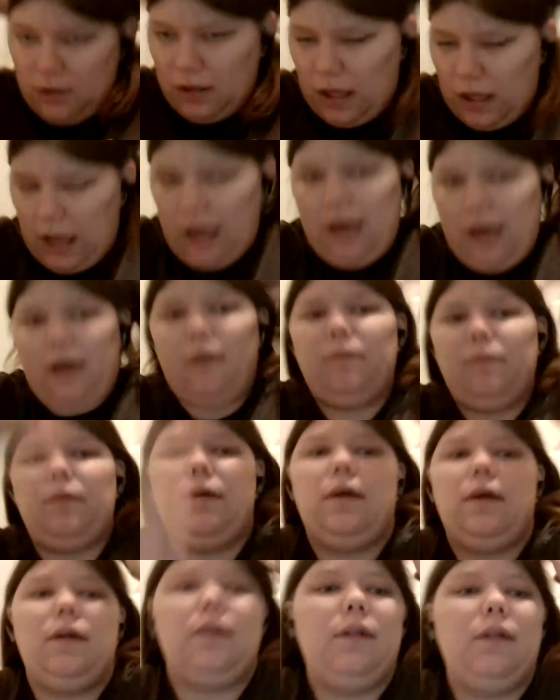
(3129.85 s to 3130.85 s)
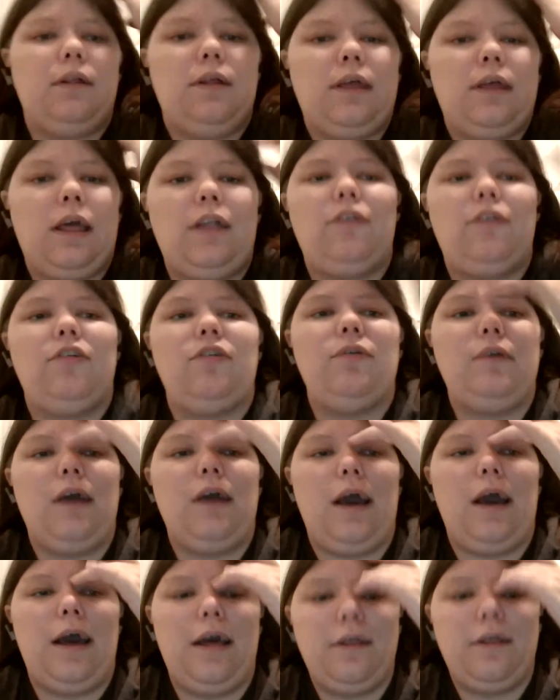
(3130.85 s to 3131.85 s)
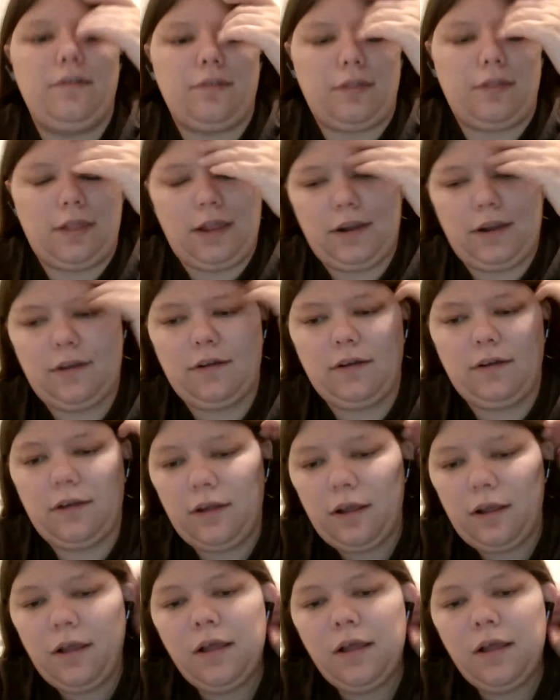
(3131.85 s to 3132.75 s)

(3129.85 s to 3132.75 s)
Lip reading: I will catch you guys later.